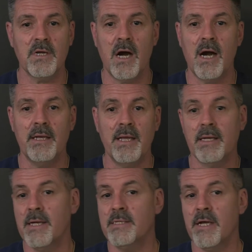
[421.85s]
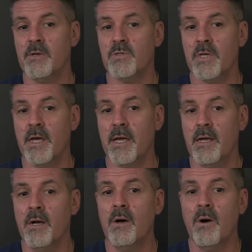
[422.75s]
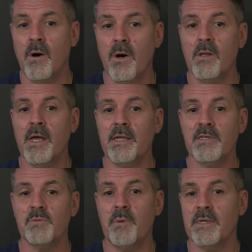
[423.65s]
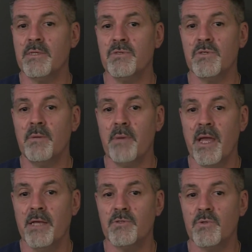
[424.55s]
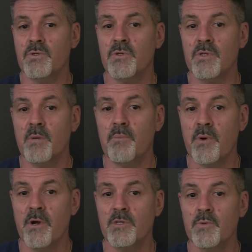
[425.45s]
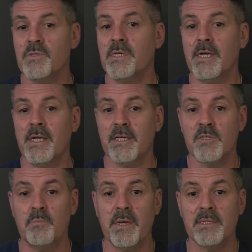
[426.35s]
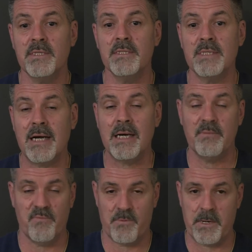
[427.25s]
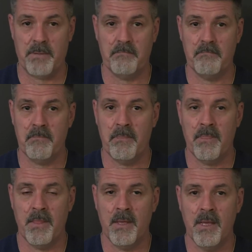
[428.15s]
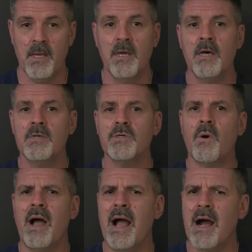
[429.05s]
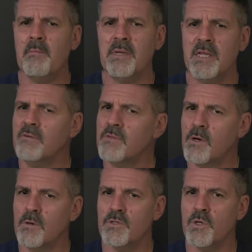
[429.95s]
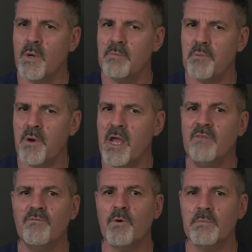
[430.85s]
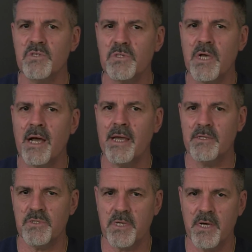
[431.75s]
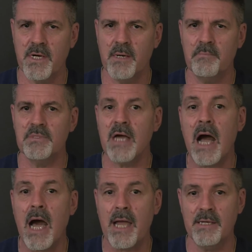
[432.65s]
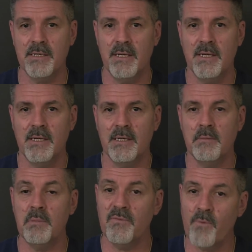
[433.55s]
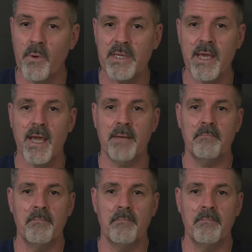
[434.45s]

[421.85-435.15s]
God, and I dare say, all had expected some answer to their prayers within an expected time frame. So, how many of those who had prayed for Messiah to come died before he came?